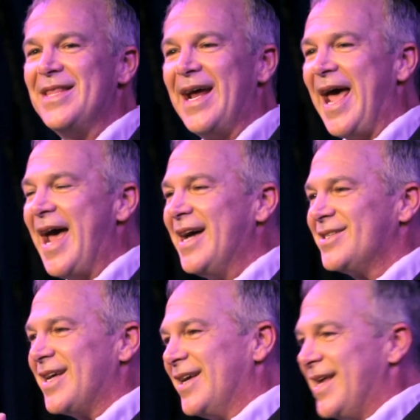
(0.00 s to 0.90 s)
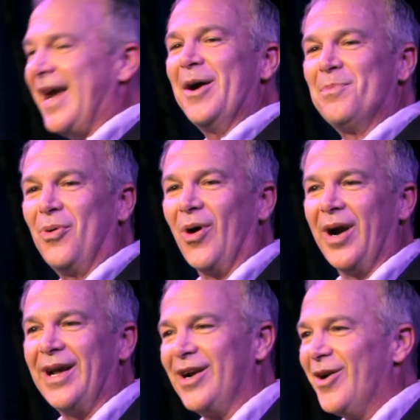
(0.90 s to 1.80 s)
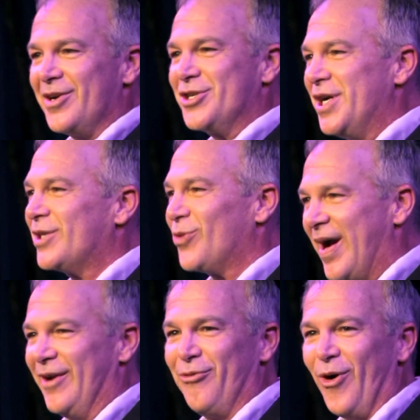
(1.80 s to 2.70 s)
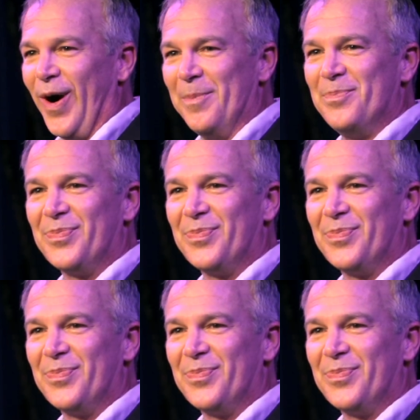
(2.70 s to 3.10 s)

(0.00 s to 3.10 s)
that ends at the airport and all their shit's waiting for them.